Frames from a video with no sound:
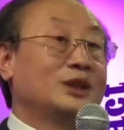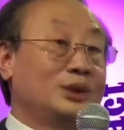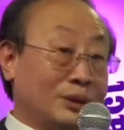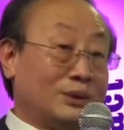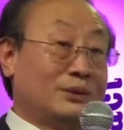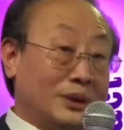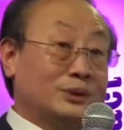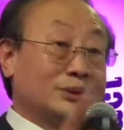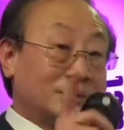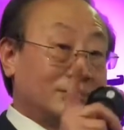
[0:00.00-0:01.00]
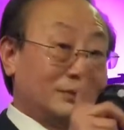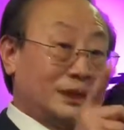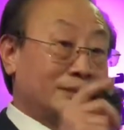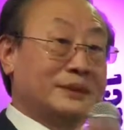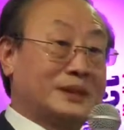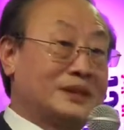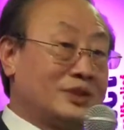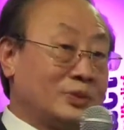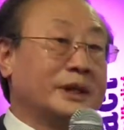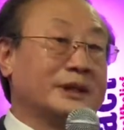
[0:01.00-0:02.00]
your vote can make you
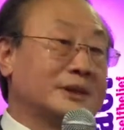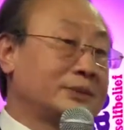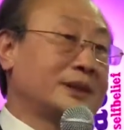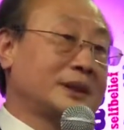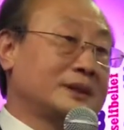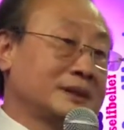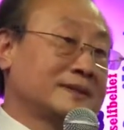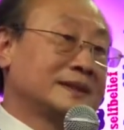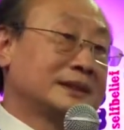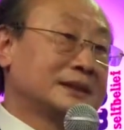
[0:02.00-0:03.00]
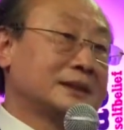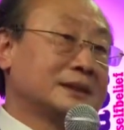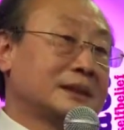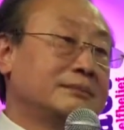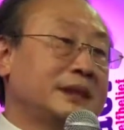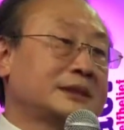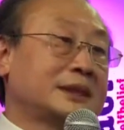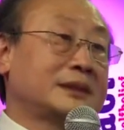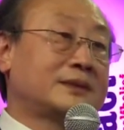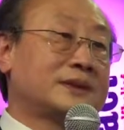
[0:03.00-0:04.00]
swing very loud, can make
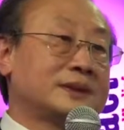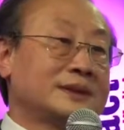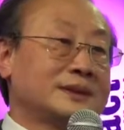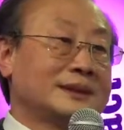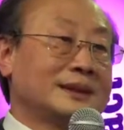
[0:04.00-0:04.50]
that difference.